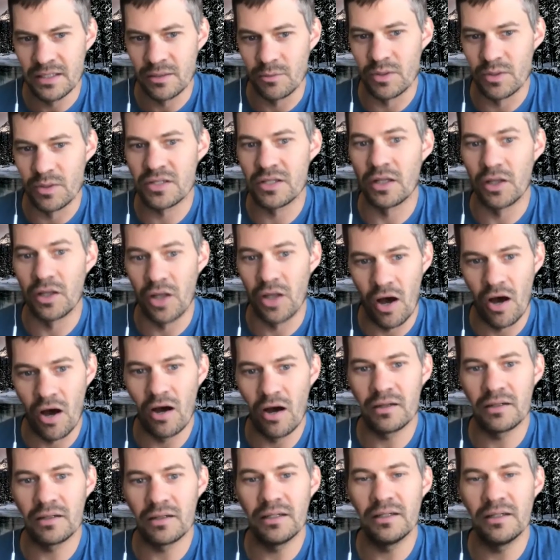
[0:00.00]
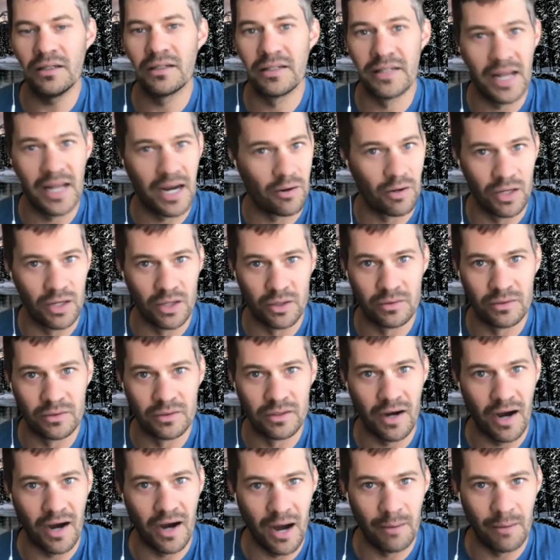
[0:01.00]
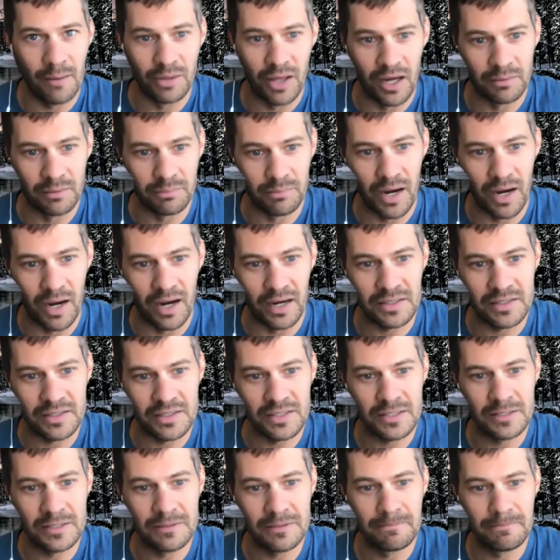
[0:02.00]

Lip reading: was the long, narrow, oblong box.